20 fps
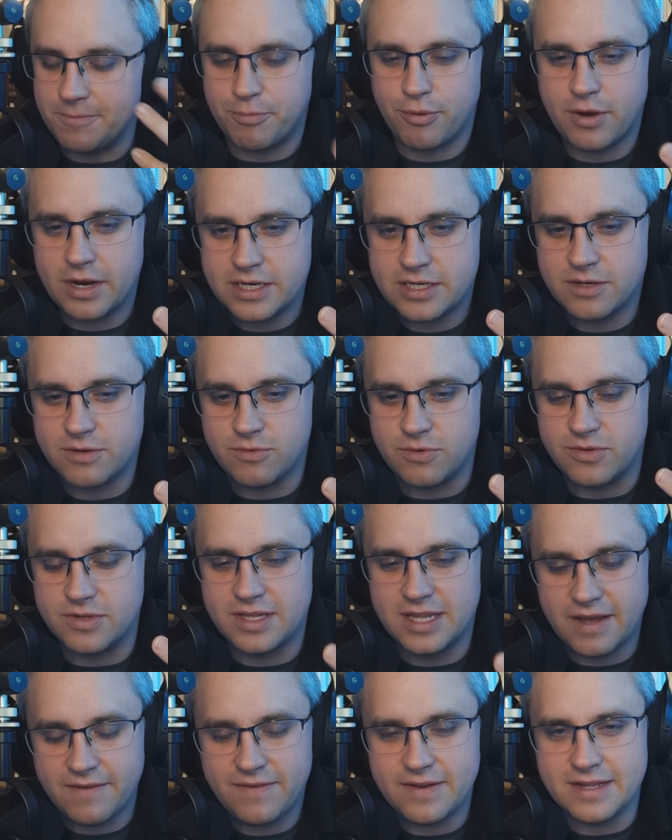pressure will
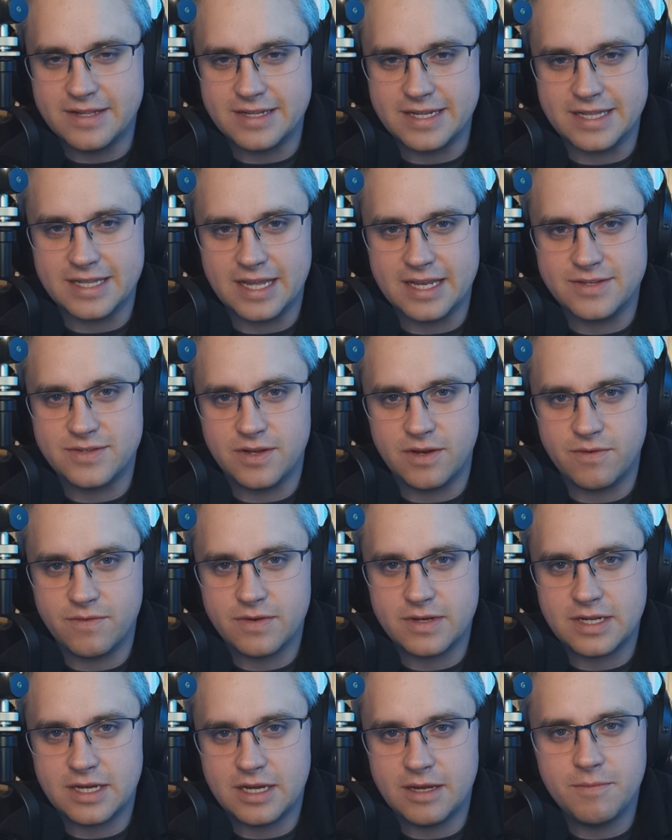definitely lessen
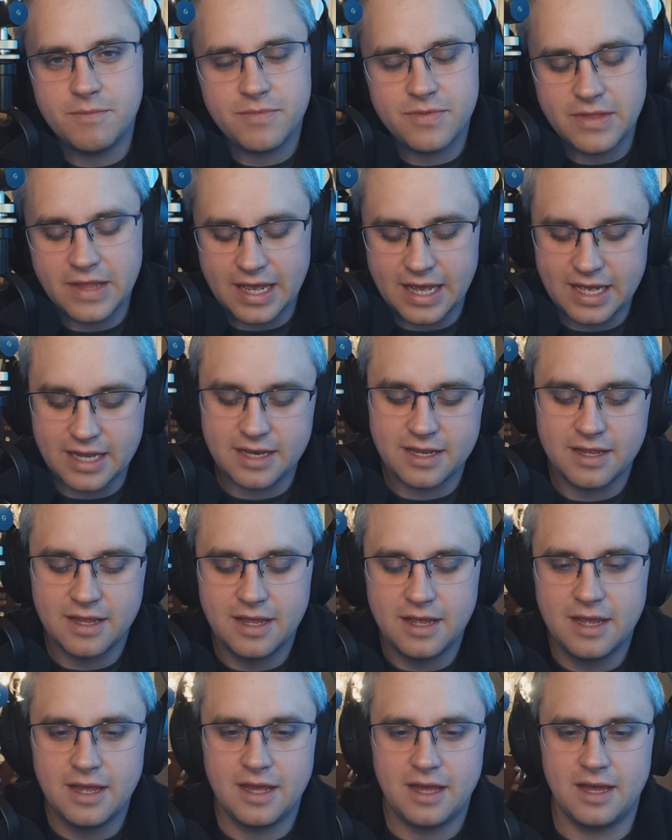over time.
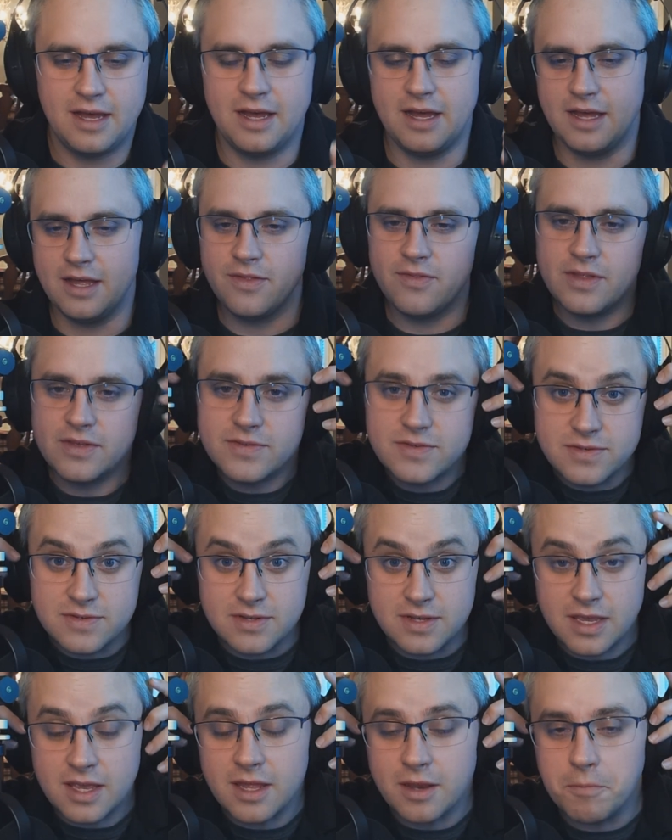This
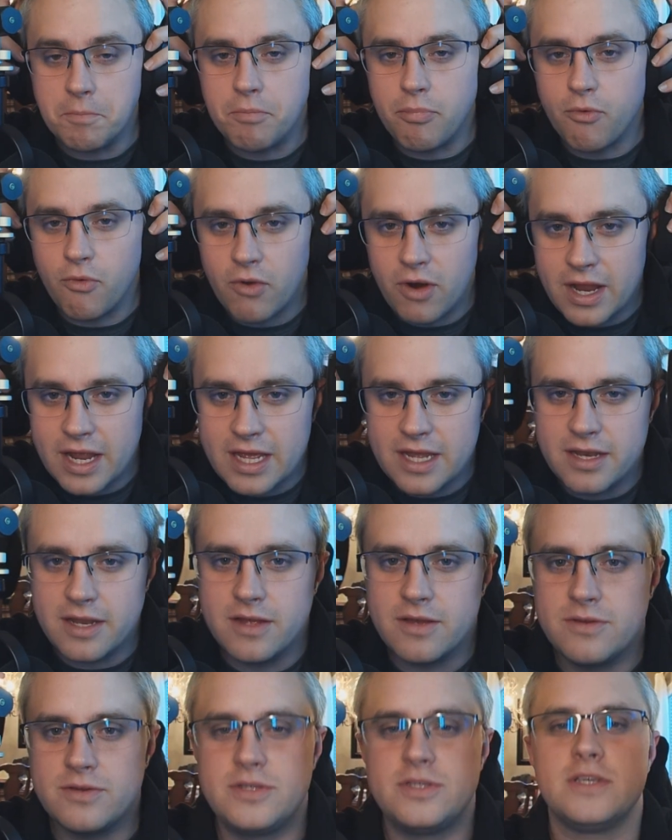is again brand
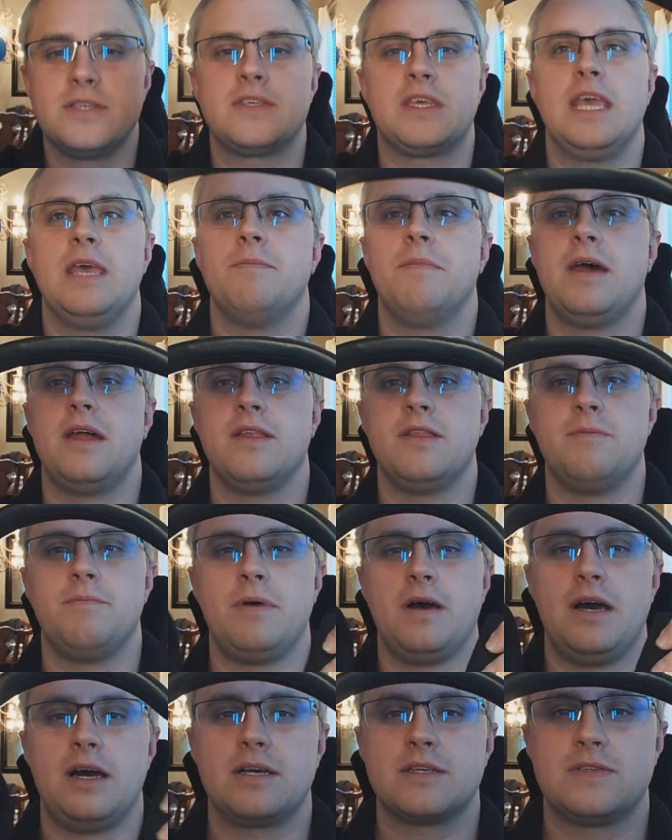new, just came out of the
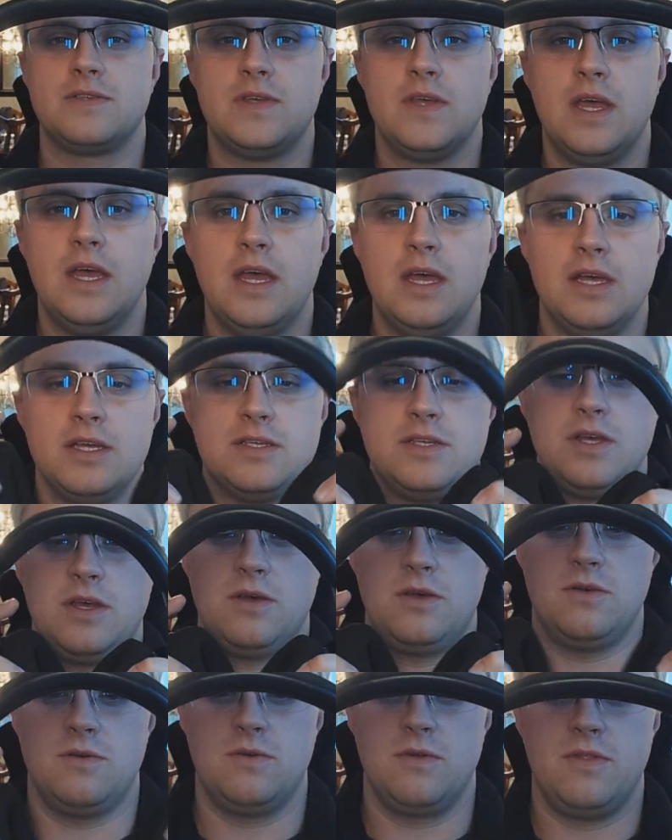box.
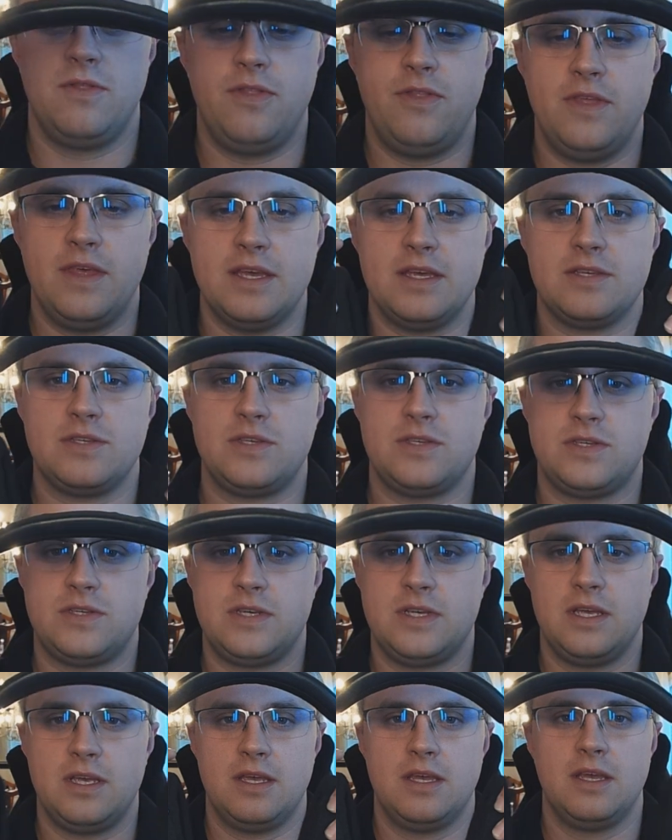So
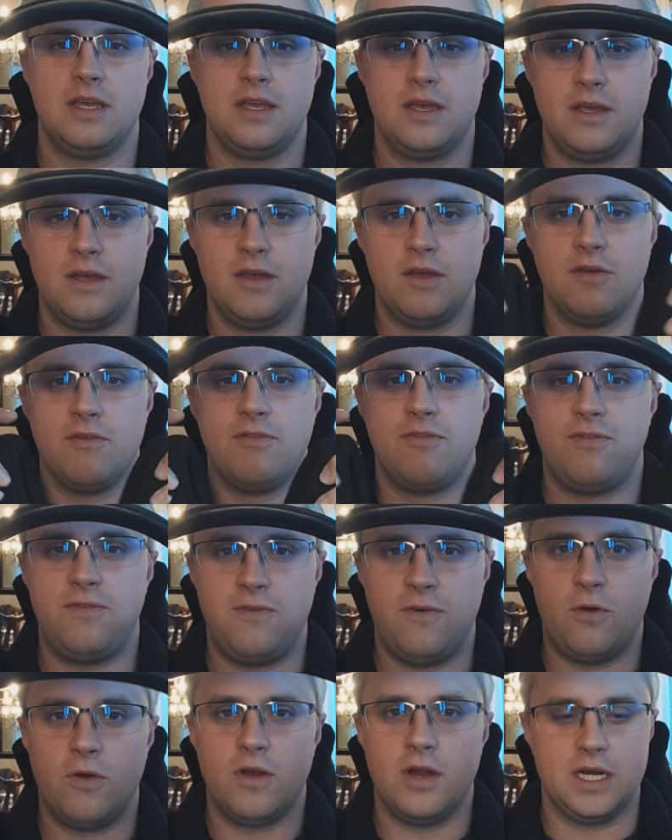this
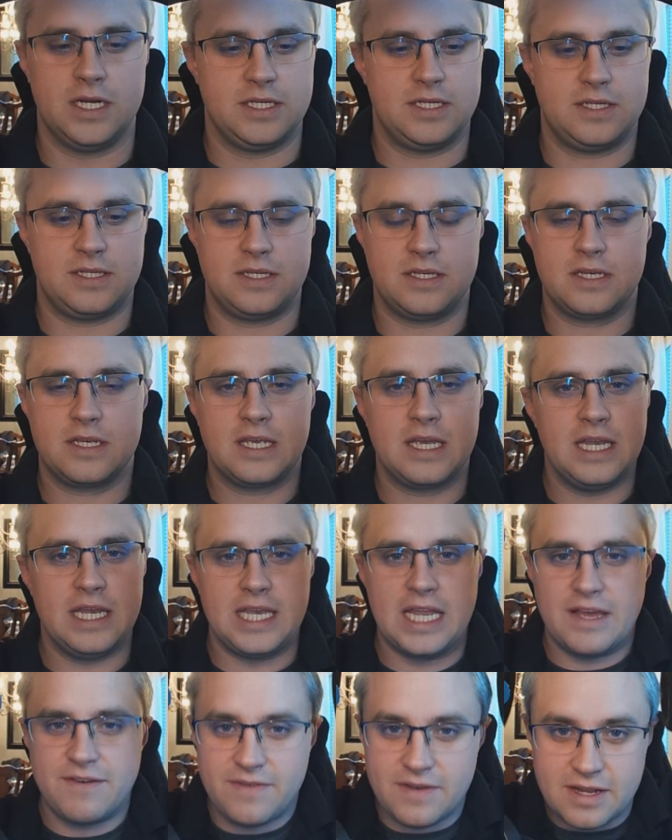force
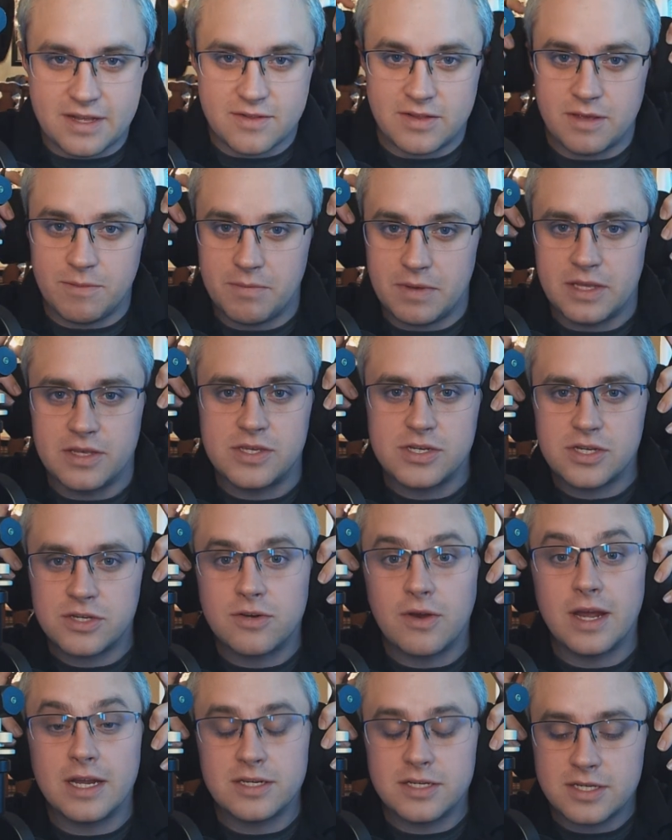can definitely be
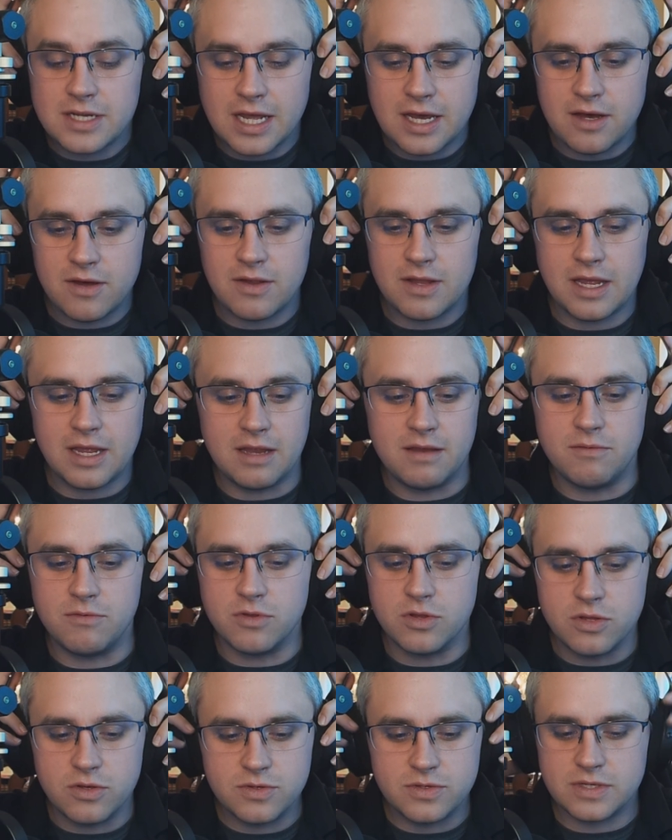stretched out
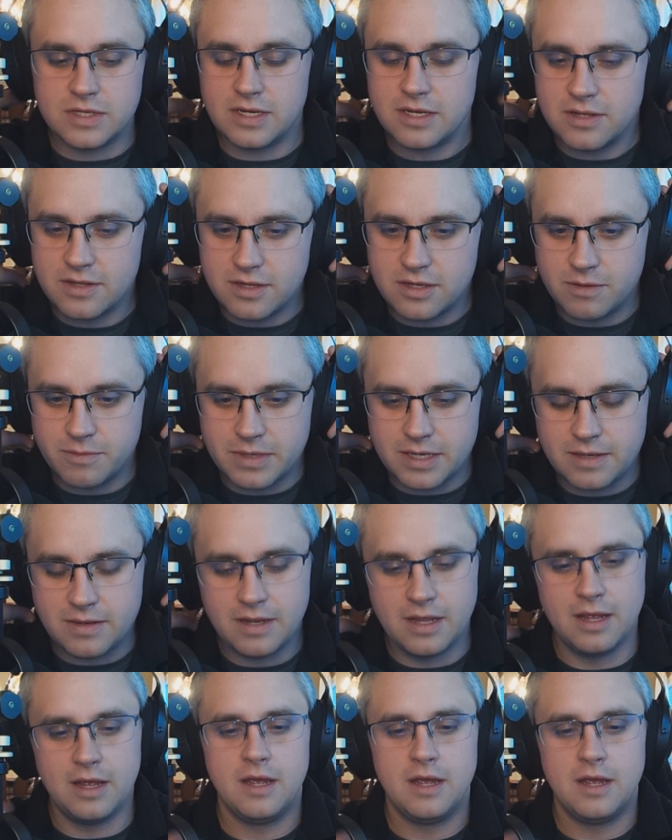and loosened a little bit